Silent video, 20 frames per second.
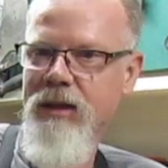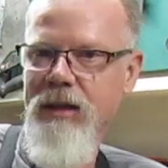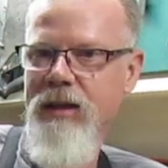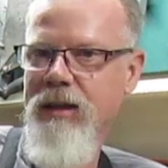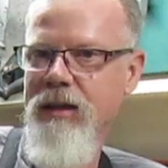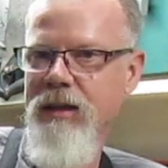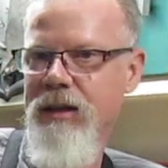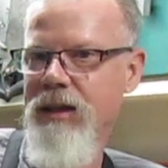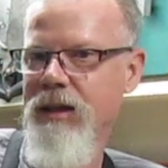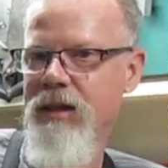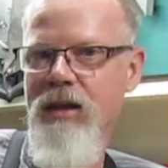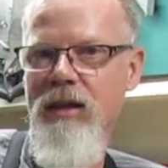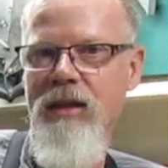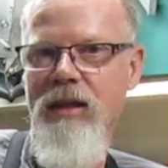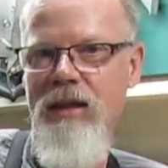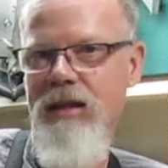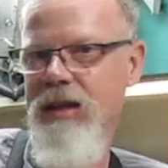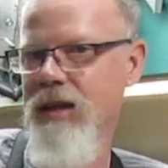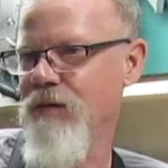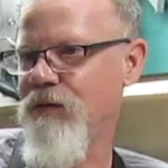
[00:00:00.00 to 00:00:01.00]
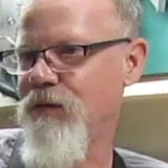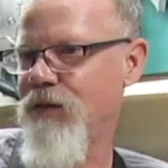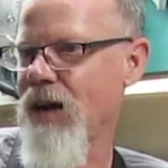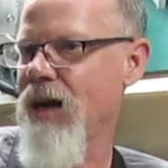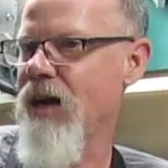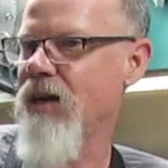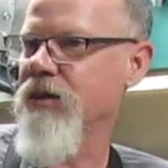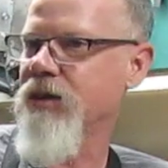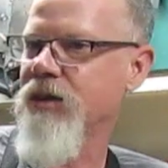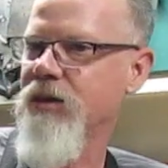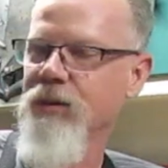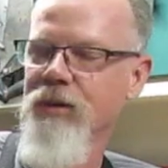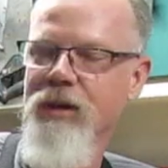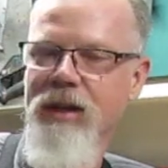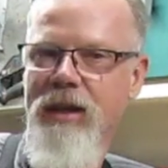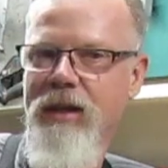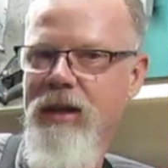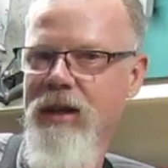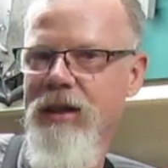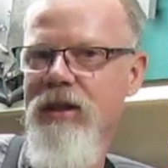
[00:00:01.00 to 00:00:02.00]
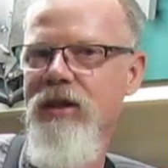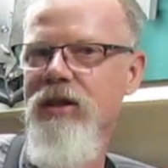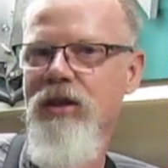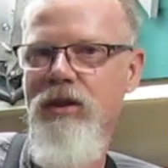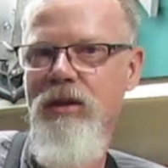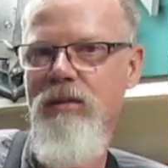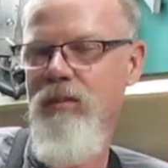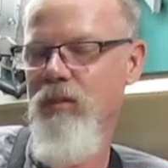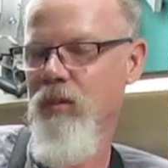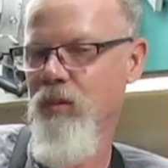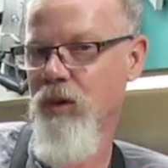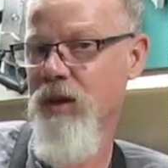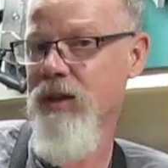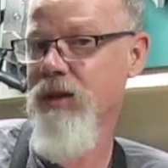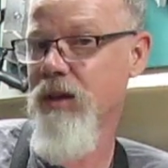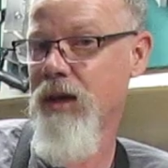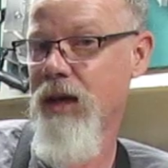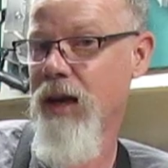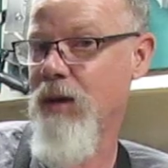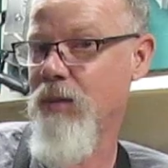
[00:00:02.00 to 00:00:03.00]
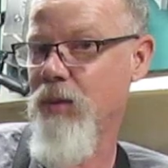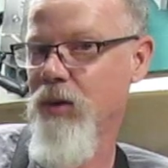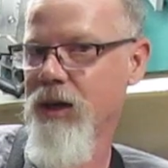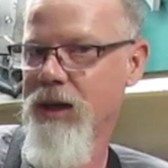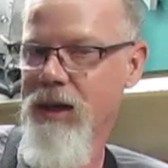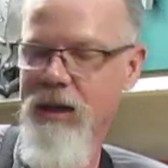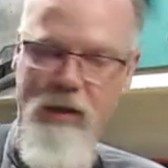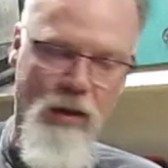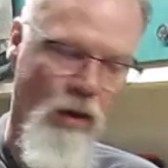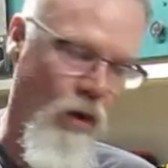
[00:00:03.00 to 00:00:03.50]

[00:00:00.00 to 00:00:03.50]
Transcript: he couldn't get files to work. He just wasn't able to get the